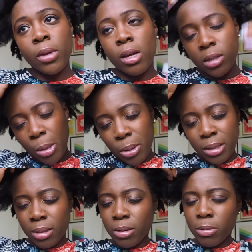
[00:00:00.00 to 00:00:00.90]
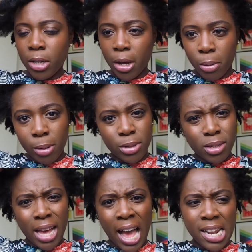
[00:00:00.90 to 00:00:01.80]
so it's, you know, I
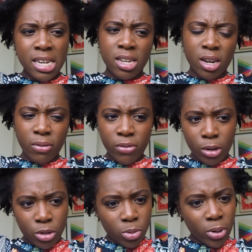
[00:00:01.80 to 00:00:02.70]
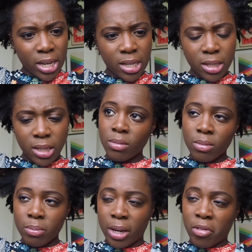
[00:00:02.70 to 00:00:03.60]
was added in a few tweets
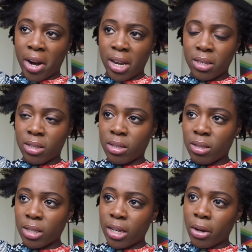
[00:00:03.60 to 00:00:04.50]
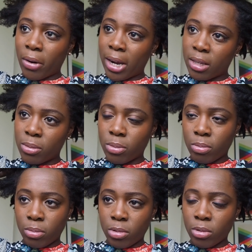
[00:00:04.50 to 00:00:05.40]
by Grace, because I know Grace
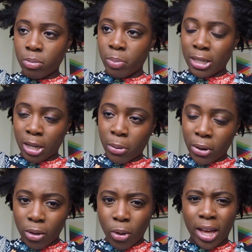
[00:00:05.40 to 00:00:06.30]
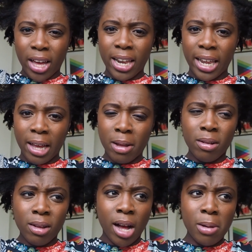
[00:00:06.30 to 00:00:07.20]
picked up on it quite early.
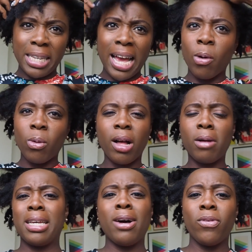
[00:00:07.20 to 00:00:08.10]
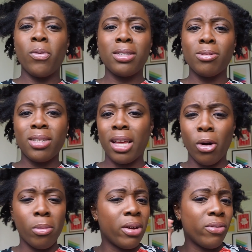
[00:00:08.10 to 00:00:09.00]
I was out for once. I wasn't like
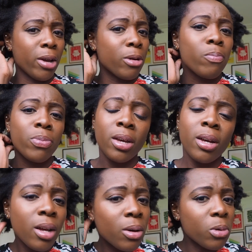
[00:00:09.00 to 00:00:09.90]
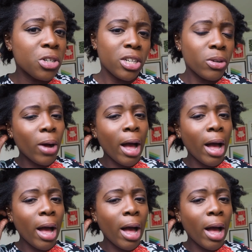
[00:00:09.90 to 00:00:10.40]
on my phone watching it all